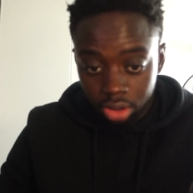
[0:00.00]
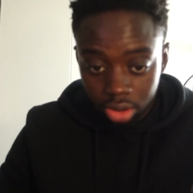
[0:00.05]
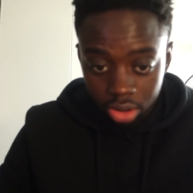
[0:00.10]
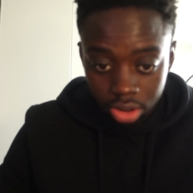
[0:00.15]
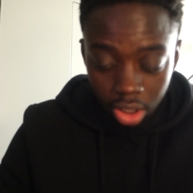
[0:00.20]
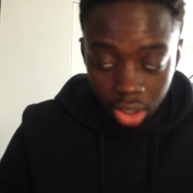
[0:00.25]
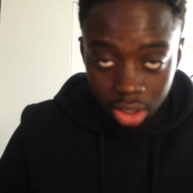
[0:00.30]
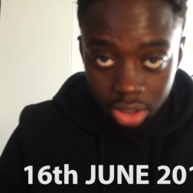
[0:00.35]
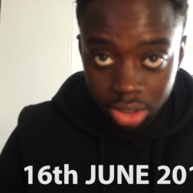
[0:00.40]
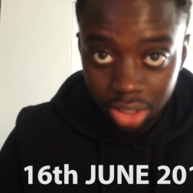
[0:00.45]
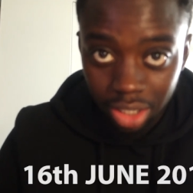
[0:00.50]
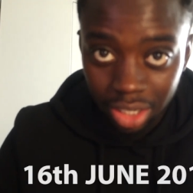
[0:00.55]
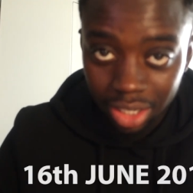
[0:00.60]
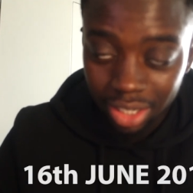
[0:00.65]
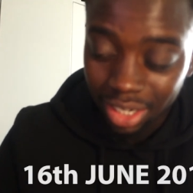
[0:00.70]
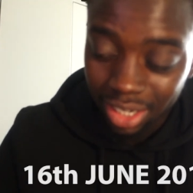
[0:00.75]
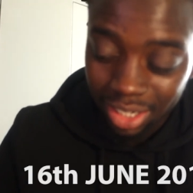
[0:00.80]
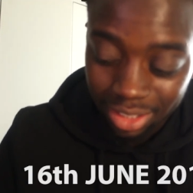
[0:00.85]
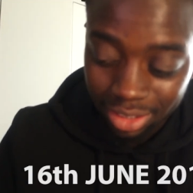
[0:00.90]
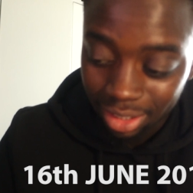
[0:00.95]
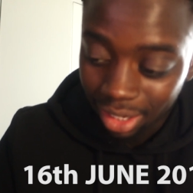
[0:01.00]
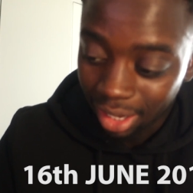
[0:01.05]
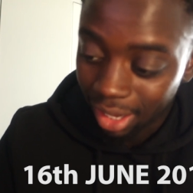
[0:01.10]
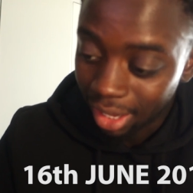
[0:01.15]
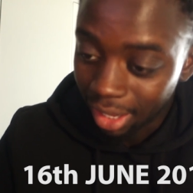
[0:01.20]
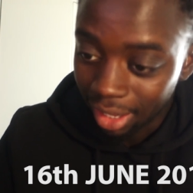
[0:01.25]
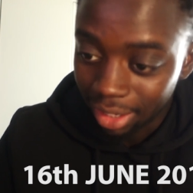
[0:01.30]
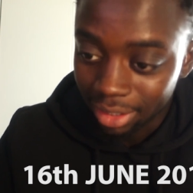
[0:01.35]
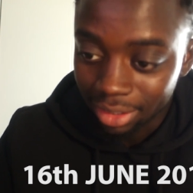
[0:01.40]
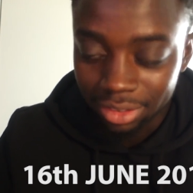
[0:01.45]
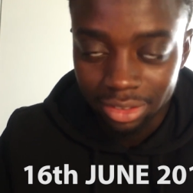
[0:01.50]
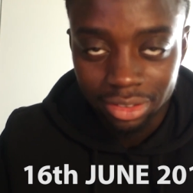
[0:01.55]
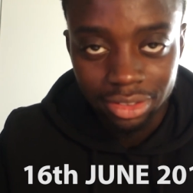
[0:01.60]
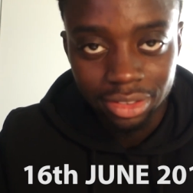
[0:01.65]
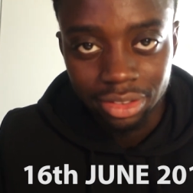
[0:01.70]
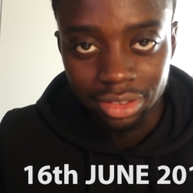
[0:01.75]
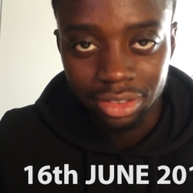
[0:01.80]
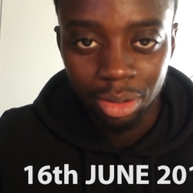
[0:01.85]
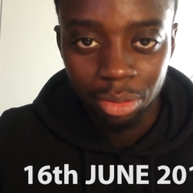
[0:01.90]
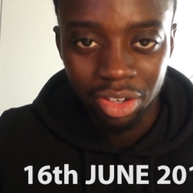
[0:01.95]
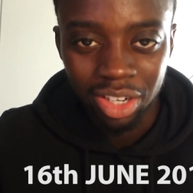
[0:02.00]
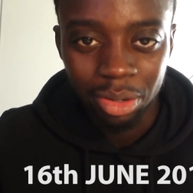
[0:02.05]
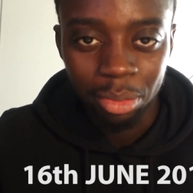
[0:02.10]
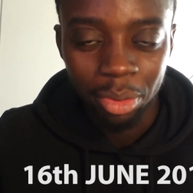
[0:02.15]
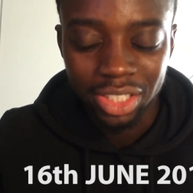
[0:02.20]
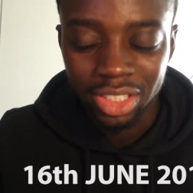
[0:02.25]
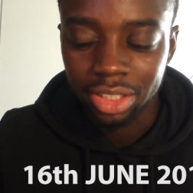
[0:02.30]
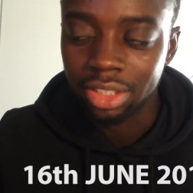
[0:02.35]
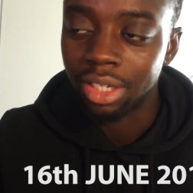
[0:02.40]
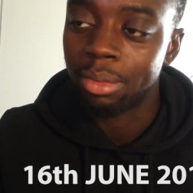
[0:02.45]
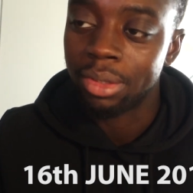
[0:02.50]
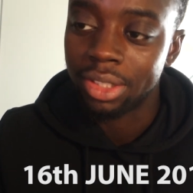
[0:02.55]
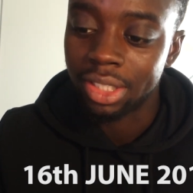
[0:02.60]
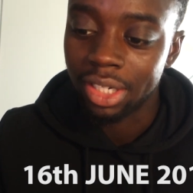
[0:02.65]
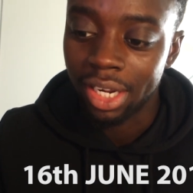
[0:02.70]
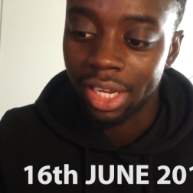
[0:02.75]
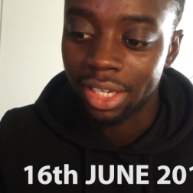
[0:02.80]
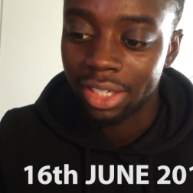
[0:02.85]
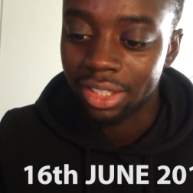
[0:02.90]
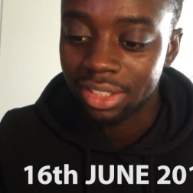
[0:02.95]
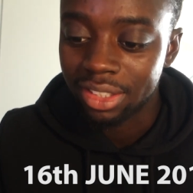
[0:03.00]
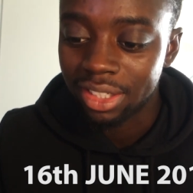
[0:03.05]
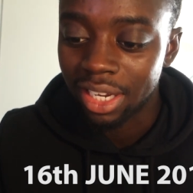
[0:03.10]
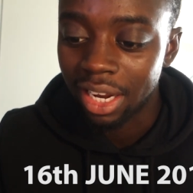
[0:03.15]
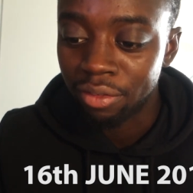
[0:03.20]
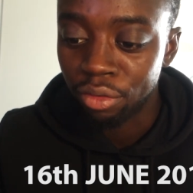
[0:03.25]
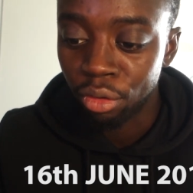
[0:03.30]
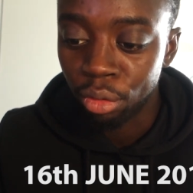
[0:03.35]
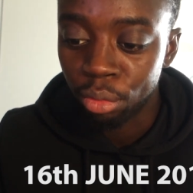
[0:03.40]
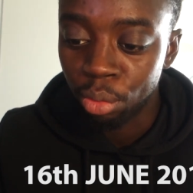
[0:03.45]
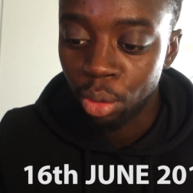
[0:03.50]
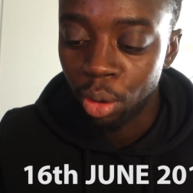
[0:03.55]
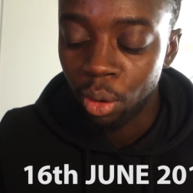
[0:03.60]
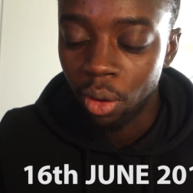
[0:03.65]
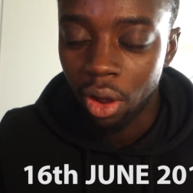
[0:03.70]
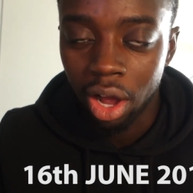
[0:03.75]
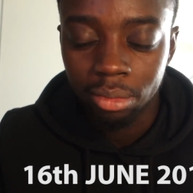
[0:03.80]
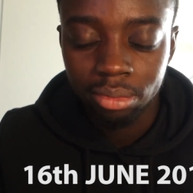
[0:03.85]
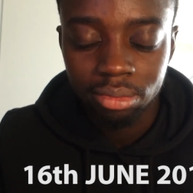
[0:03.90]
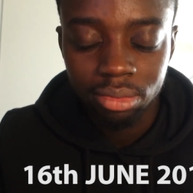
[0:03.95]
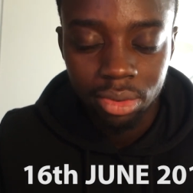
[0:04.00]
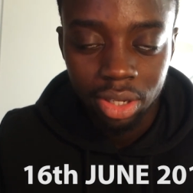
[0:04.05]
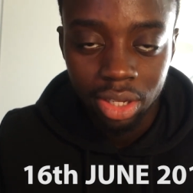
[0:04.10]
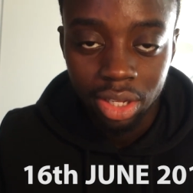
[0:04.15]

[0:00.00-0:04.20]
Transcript: so it's Sunday and not really much has happened today aside from woke up,